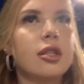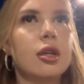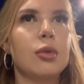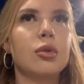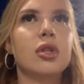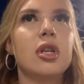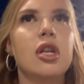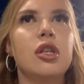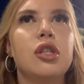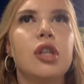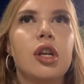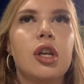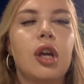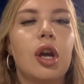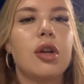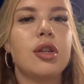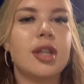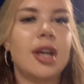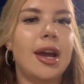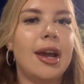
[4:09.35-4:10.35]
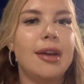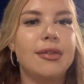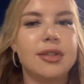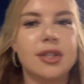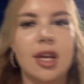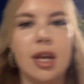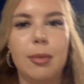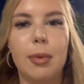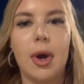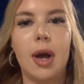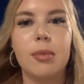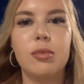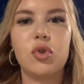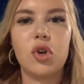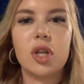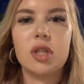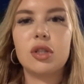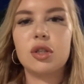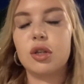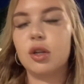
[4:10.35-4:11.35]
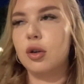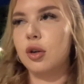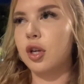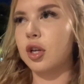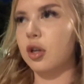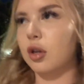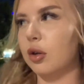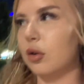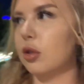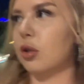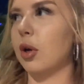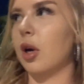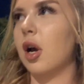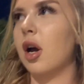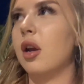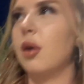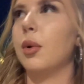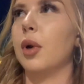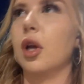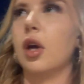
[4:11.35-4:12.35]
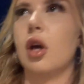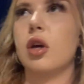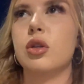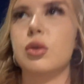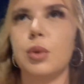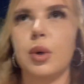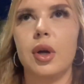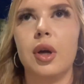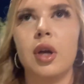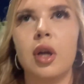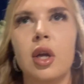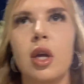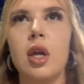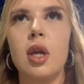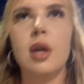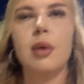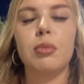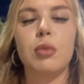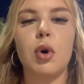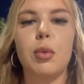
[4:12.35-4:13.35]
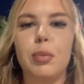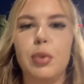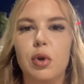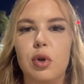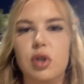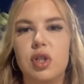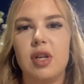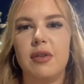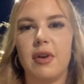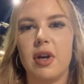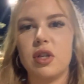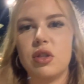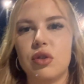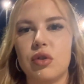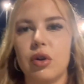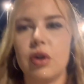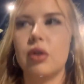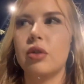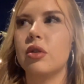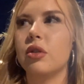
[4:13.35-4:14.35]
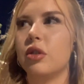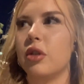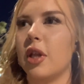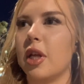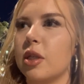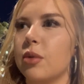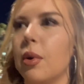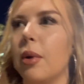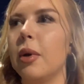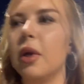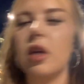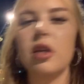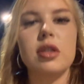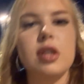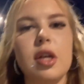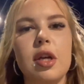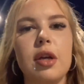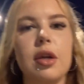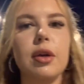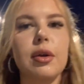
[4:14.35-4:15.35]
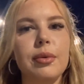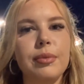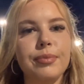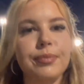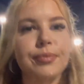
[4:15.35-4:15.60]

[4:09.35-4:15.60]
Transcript: I was literally gonna go to KFC, but I'm dressed too cute, so I kinda wanna go to a more bougie restaurant, so that's what I'm gonna do.